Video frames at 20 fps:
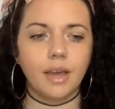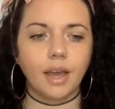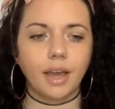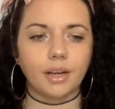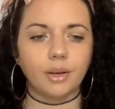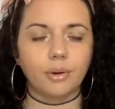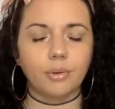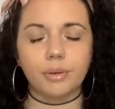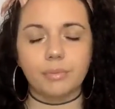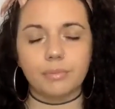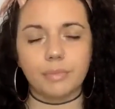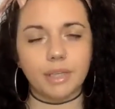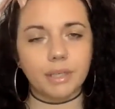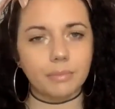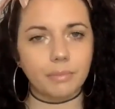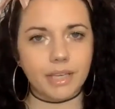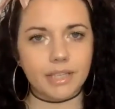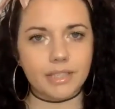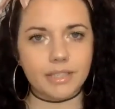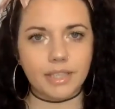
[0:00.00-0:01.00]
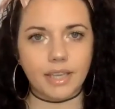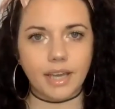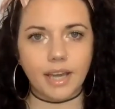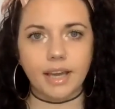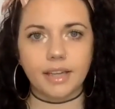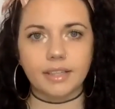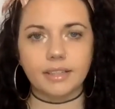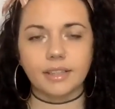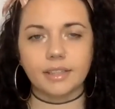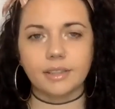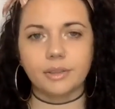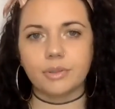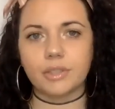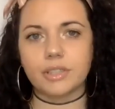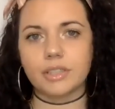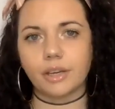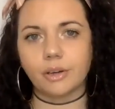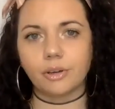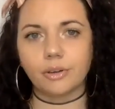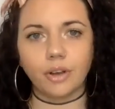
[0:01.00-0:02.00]
I don't want to minimize that. I don't want
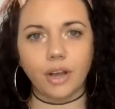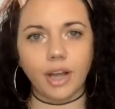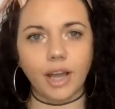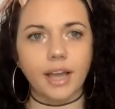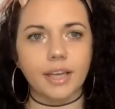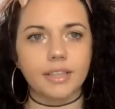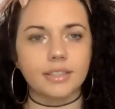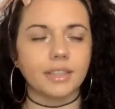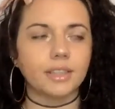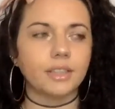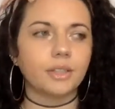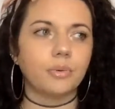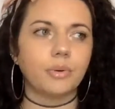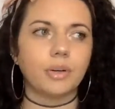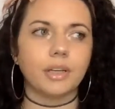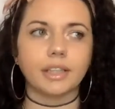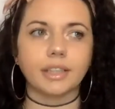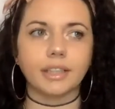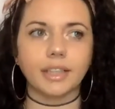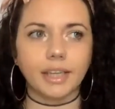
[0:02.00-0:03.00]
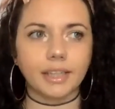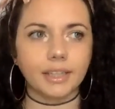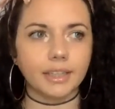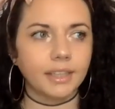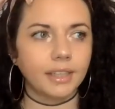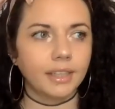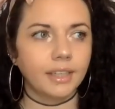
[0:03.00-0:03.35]
to sound crass. I don't want to like,